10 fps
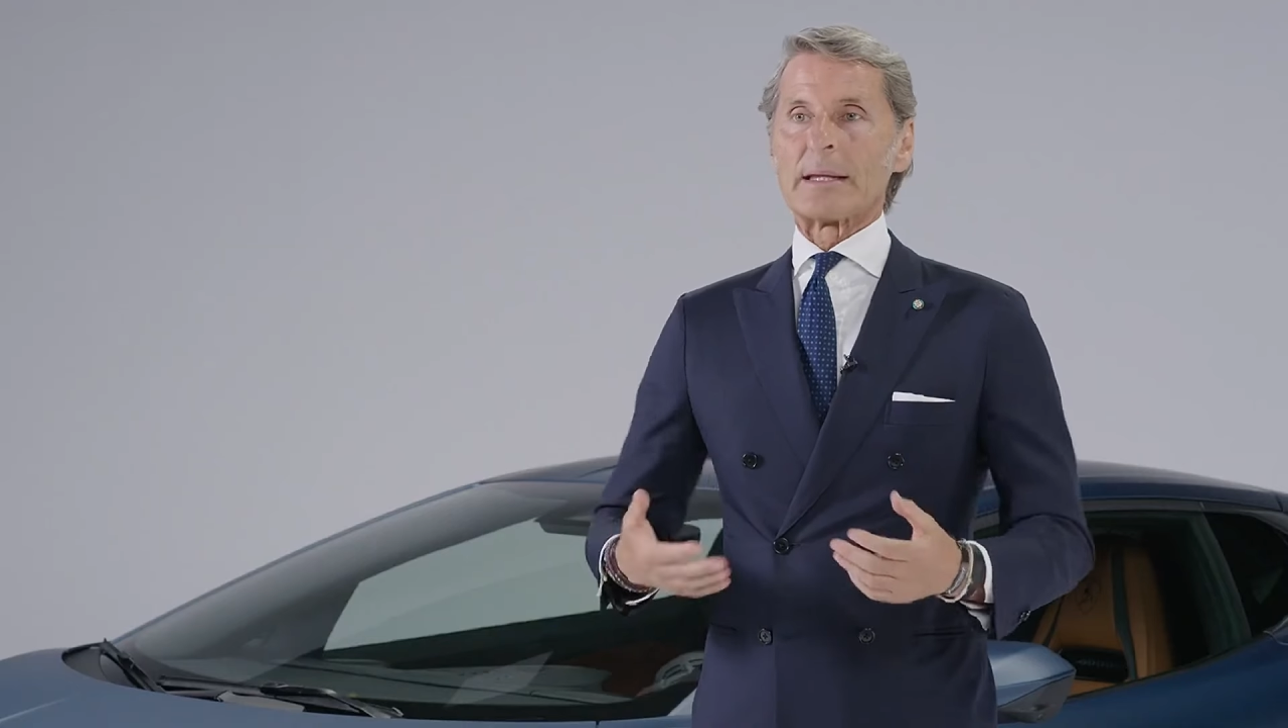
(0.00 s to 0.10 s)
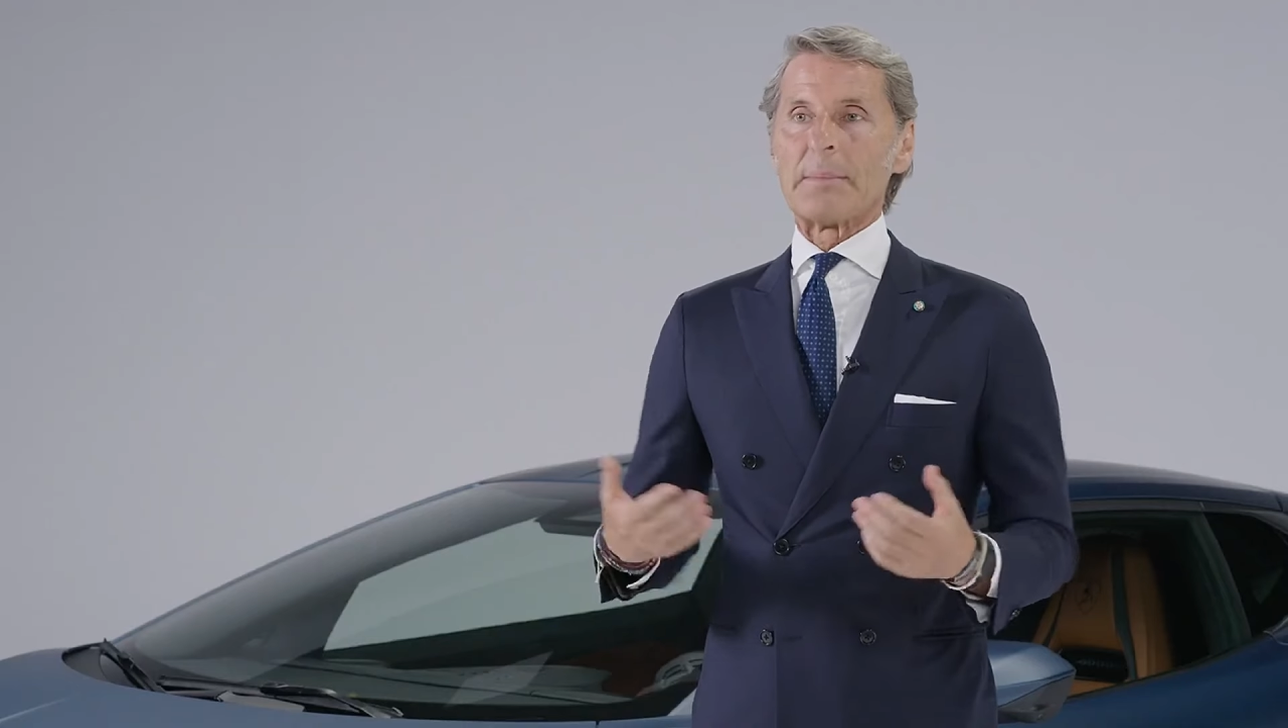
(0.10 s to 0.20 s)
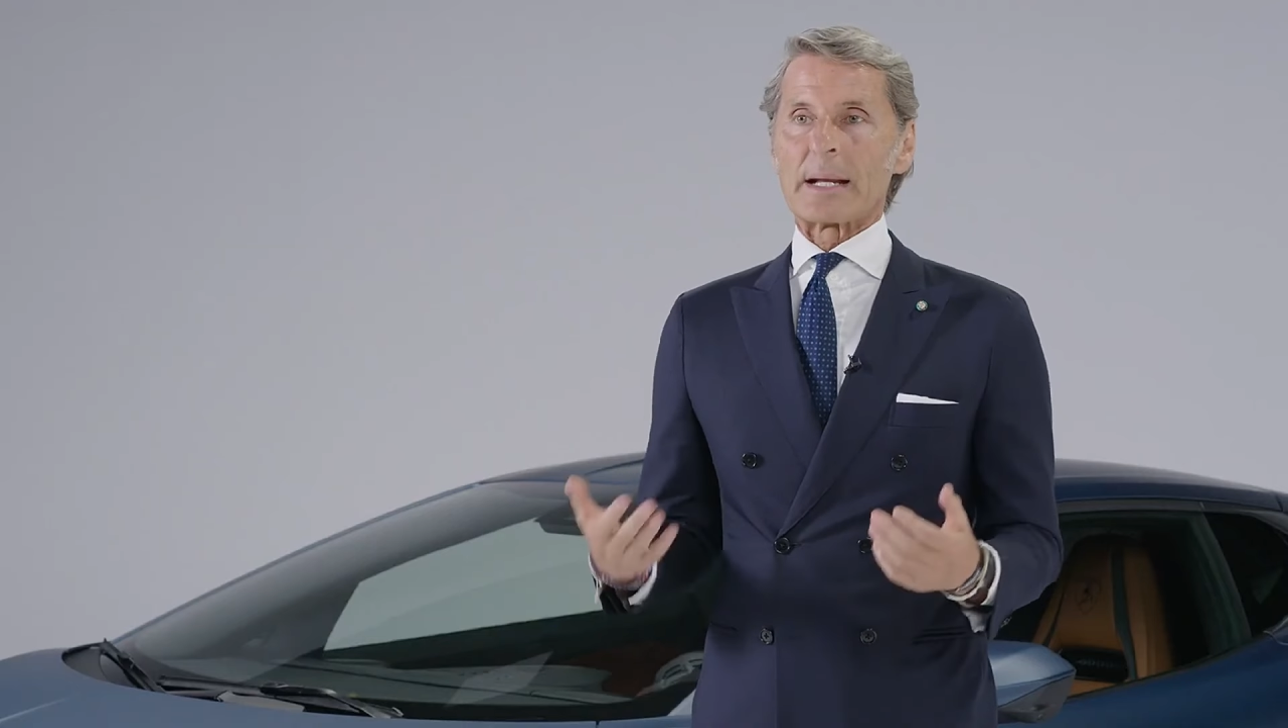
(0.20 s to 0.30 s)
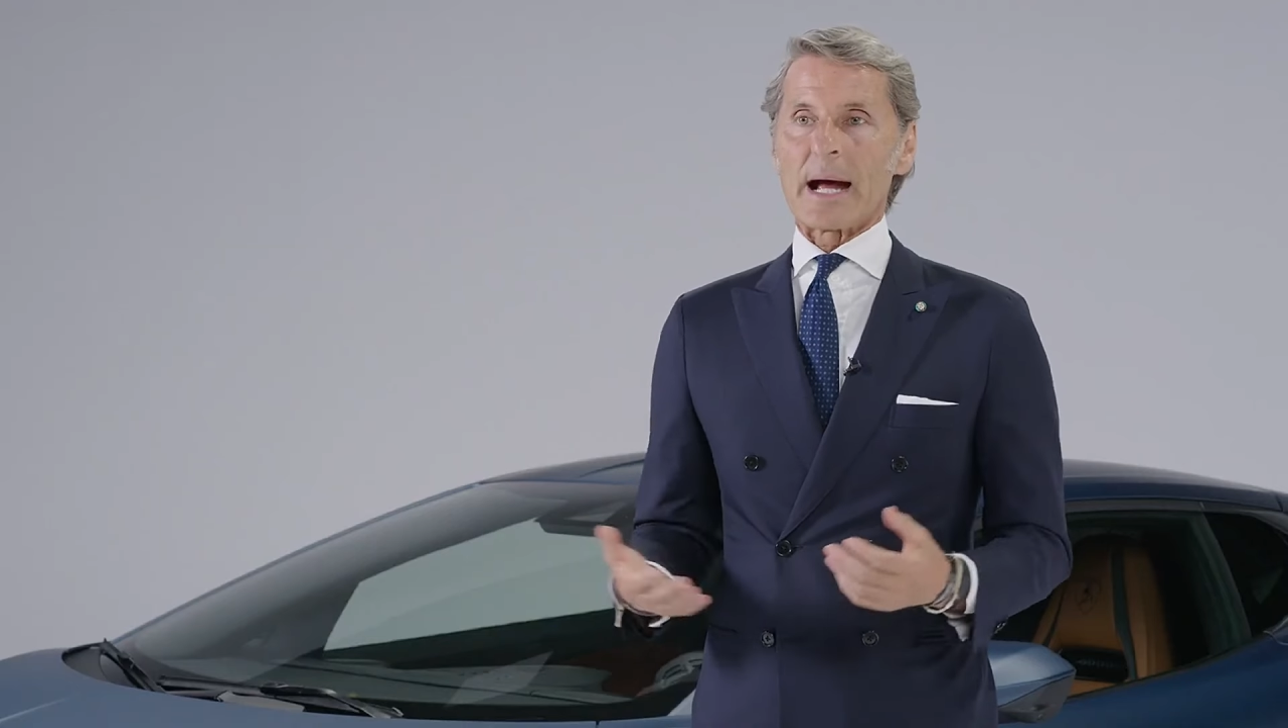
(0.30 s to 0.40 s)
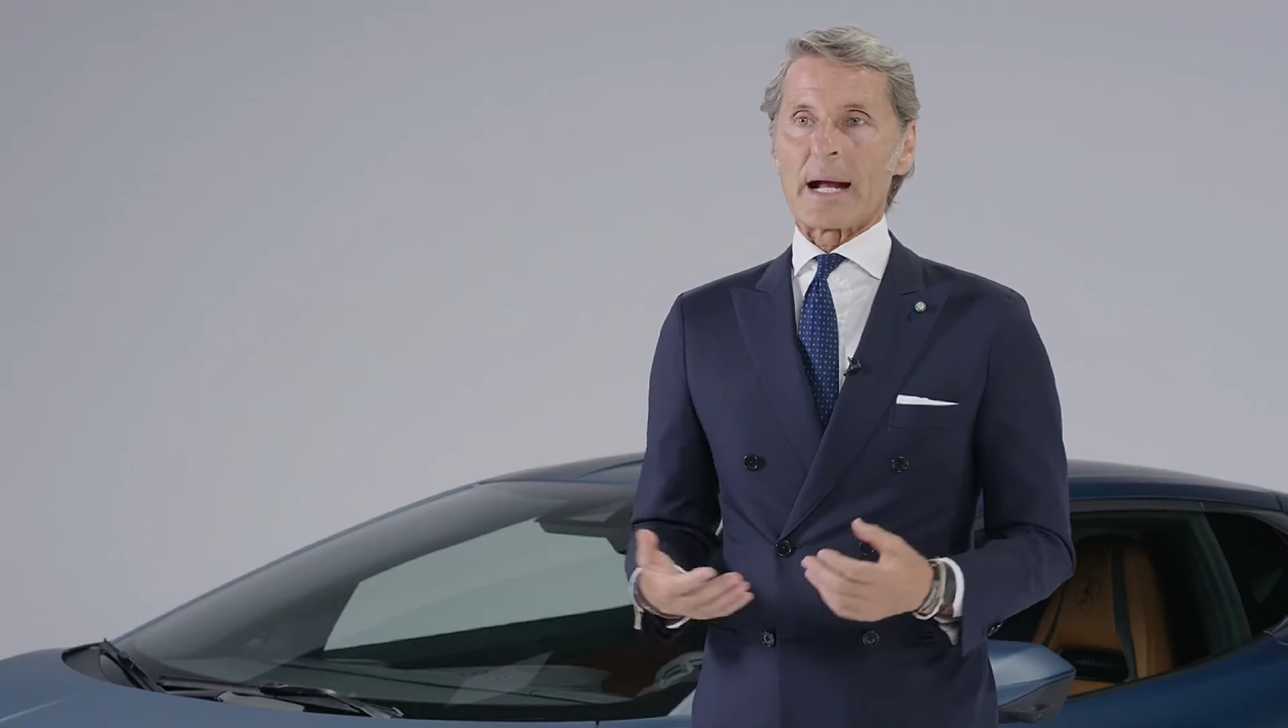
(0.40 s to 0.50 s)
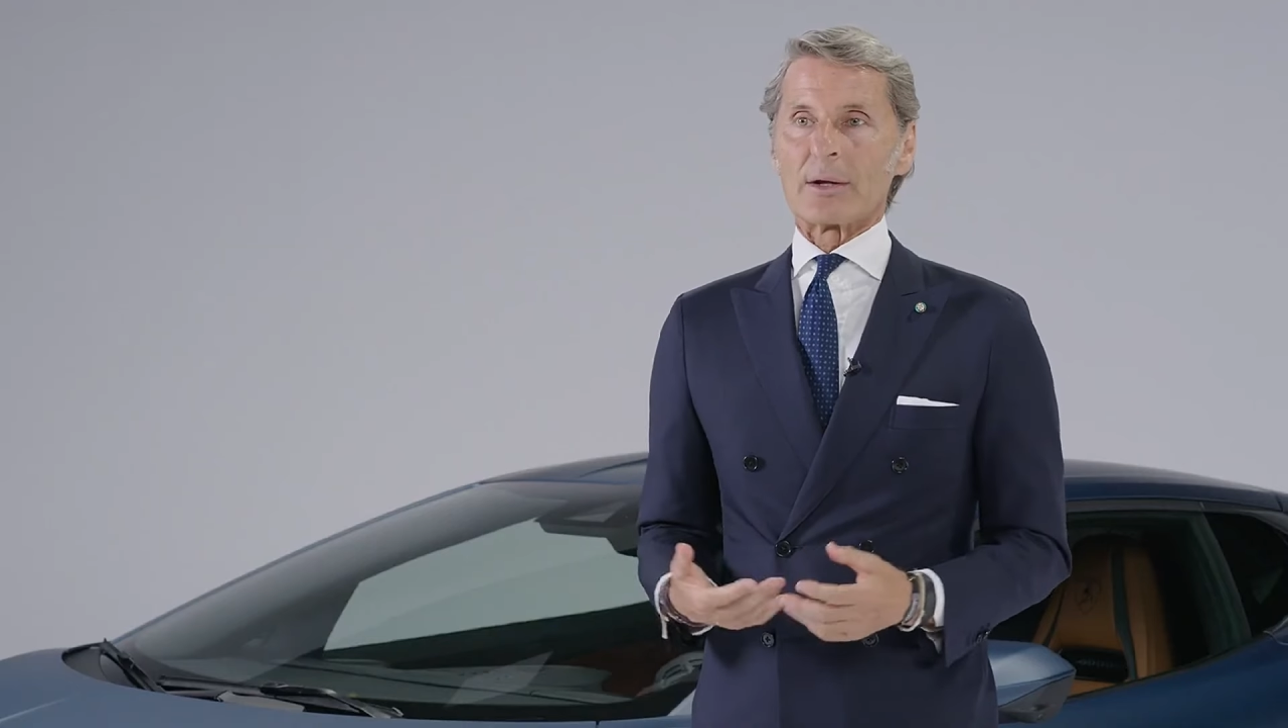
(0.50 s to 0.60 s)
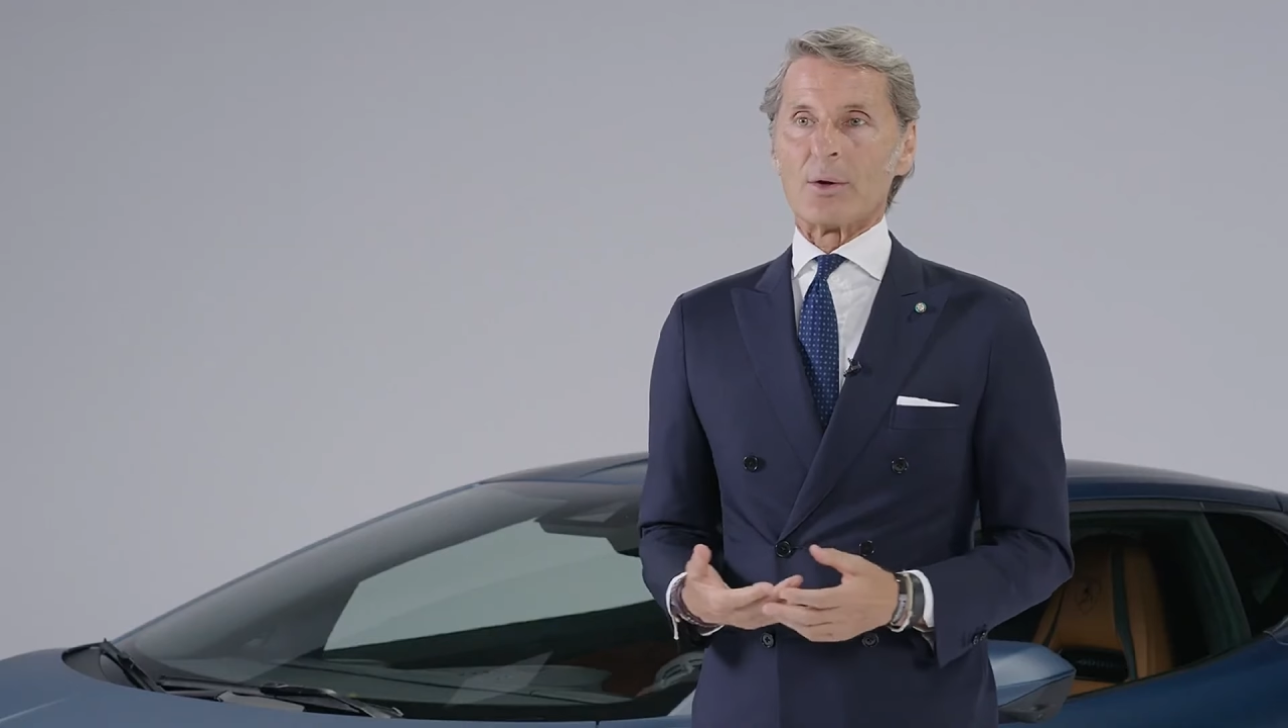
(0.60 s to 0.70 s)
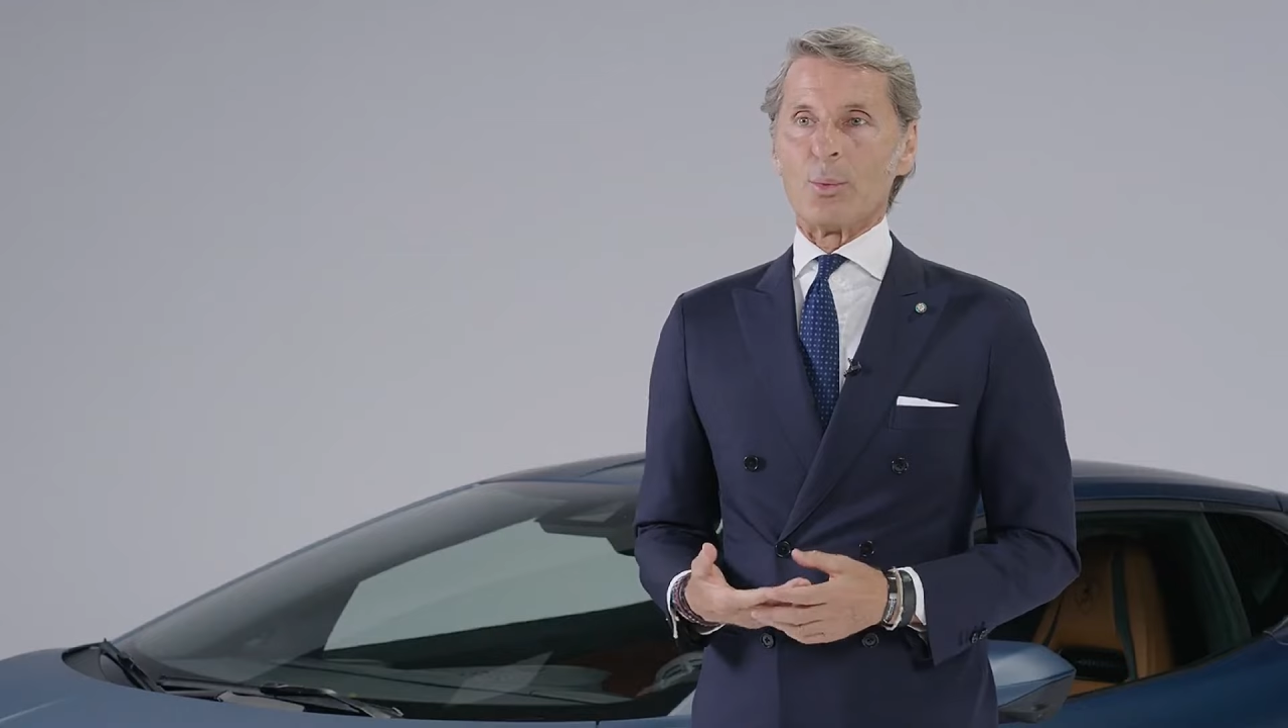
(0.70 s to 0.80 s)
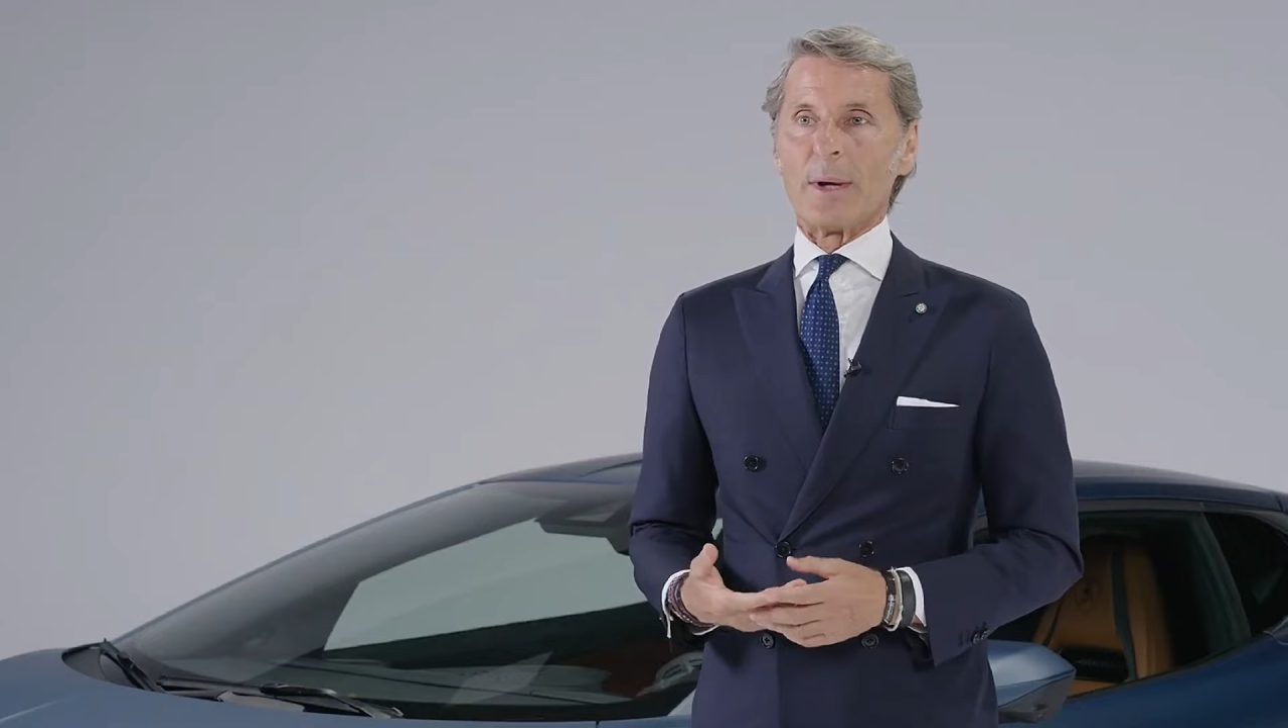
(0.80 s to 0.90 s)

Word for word: Temerario,